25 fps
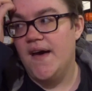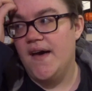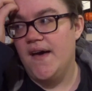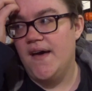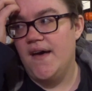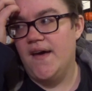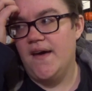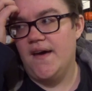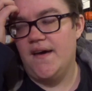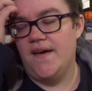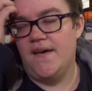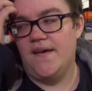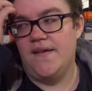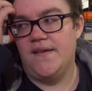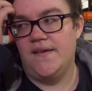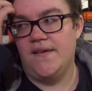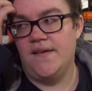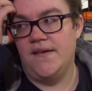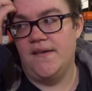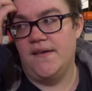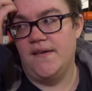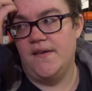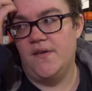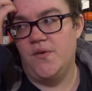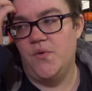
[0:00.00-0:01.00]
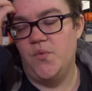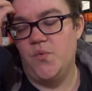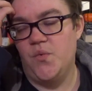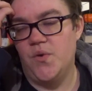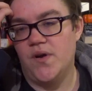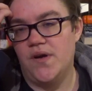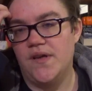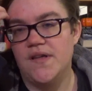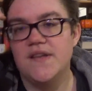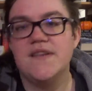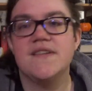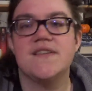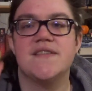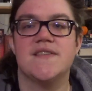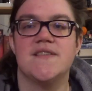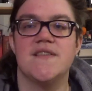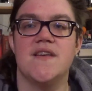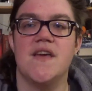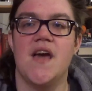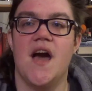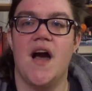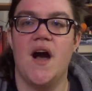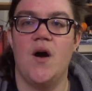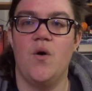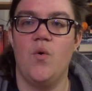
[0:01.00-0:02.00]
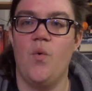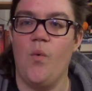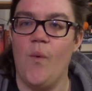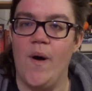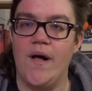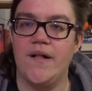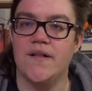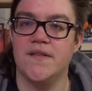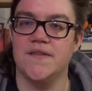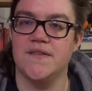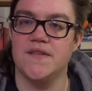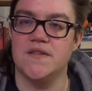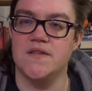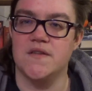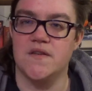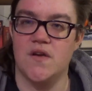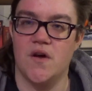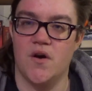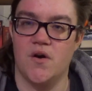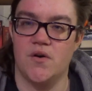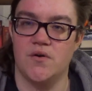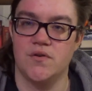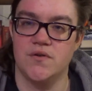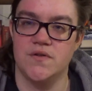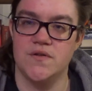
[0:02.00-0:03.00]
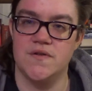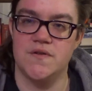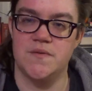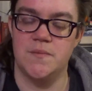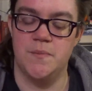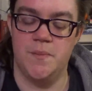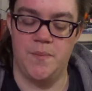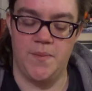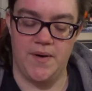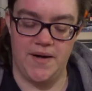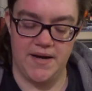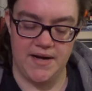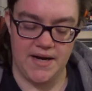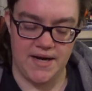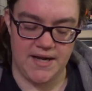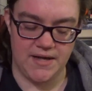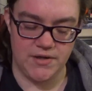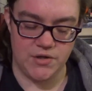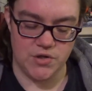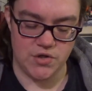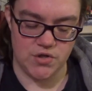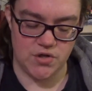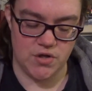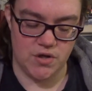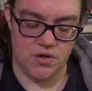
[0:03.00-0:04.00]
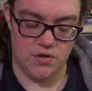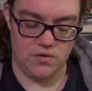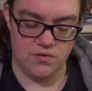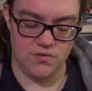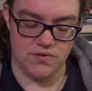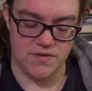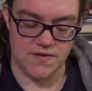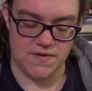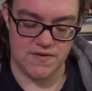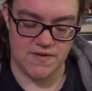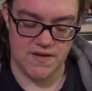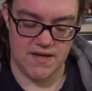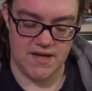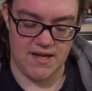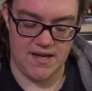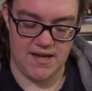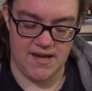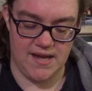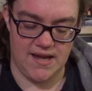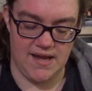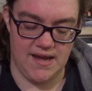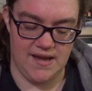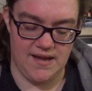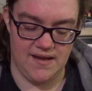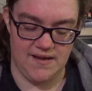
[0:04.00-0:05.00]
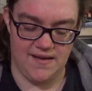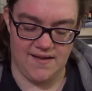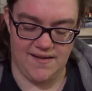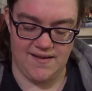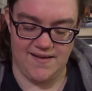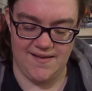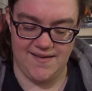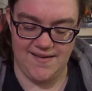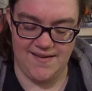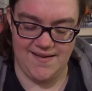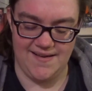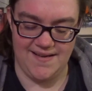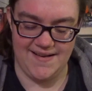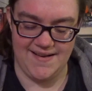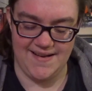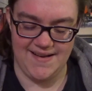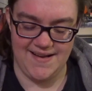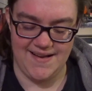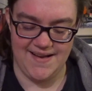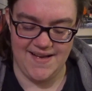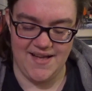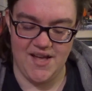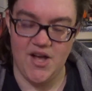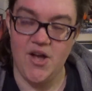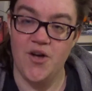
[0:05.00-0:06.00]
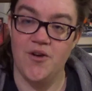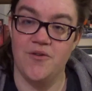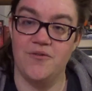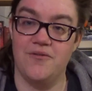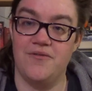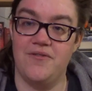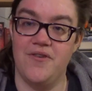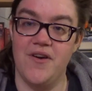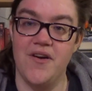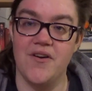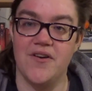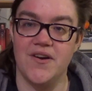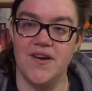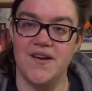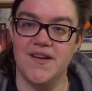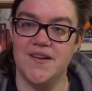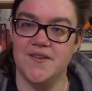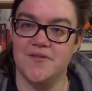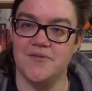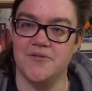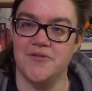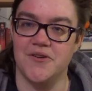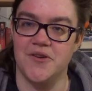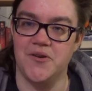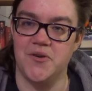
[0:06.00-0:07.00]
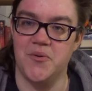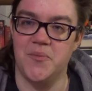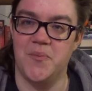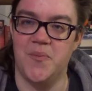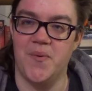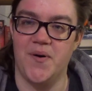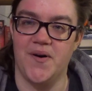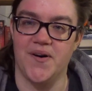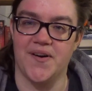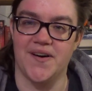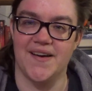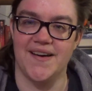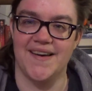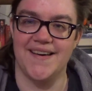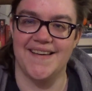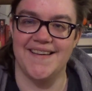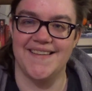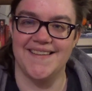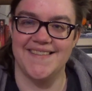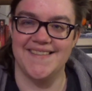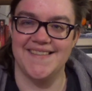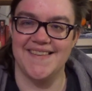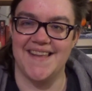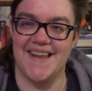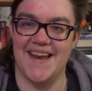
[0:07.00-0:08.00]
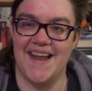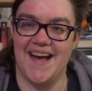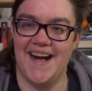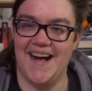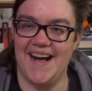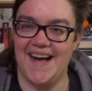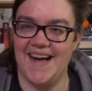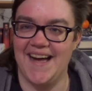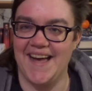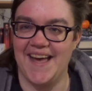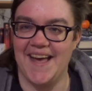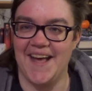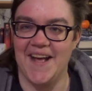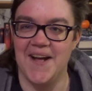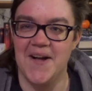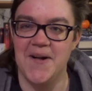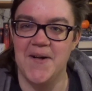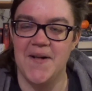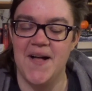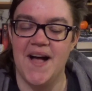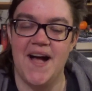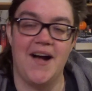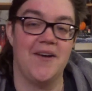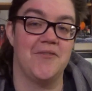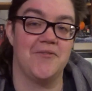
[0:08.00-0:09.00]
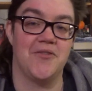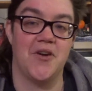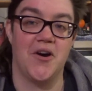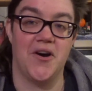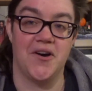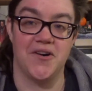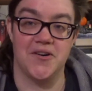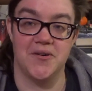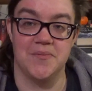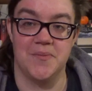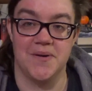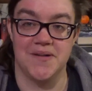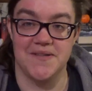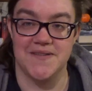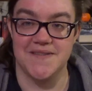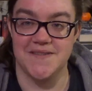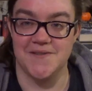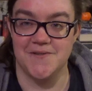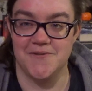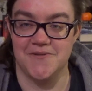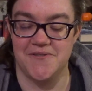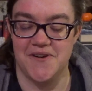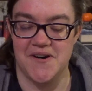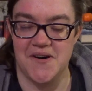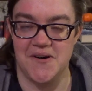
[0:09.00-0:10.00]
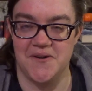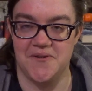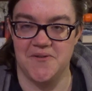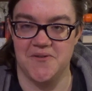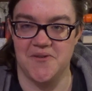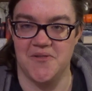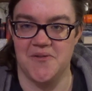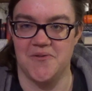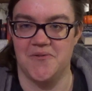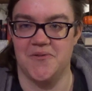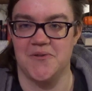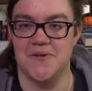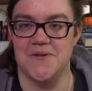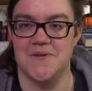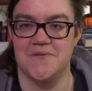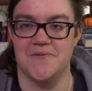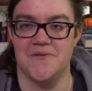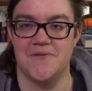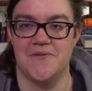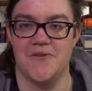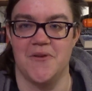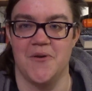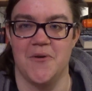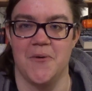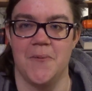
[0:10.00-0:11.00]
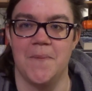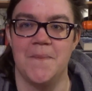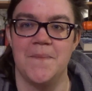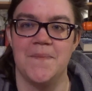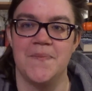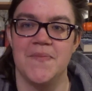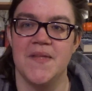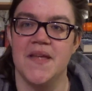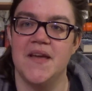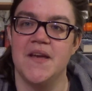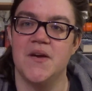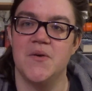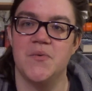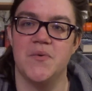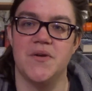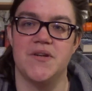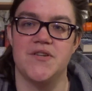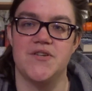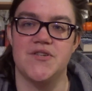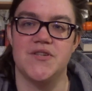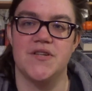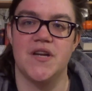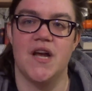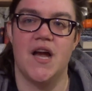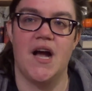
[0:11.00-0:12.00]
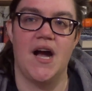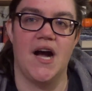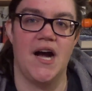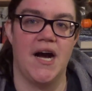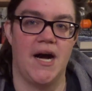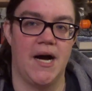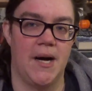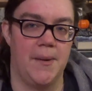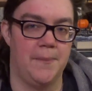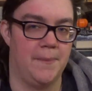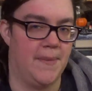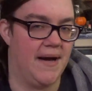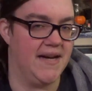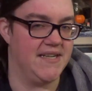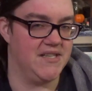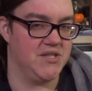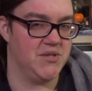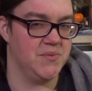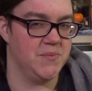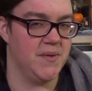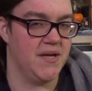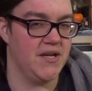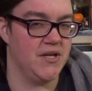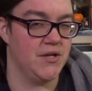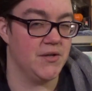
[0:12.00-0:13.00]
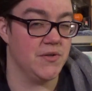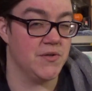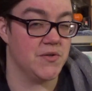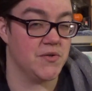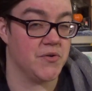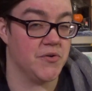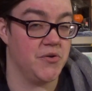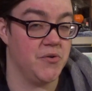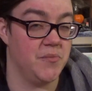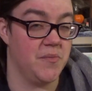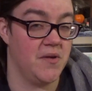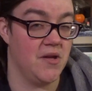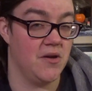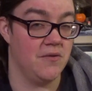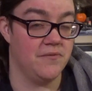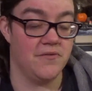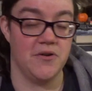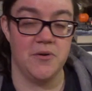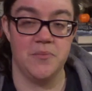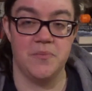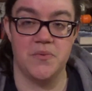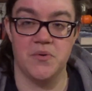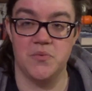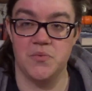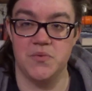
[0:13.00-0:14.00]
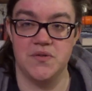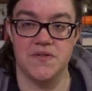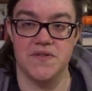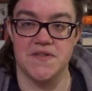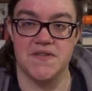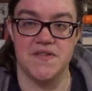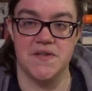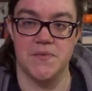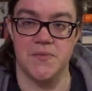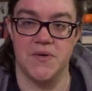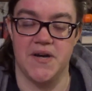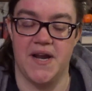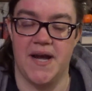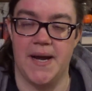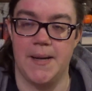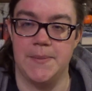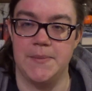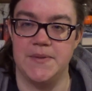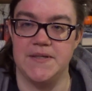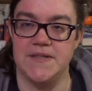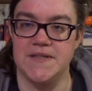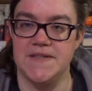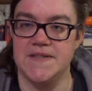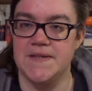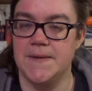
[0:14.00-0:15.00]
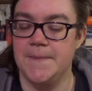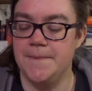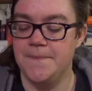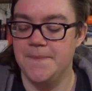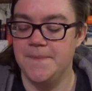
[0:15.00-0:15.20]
And we're gonna see how well this goes, but I chose a very different book than I have talked about so far for the first review, which might or might not screw me over, but we'll see what happens.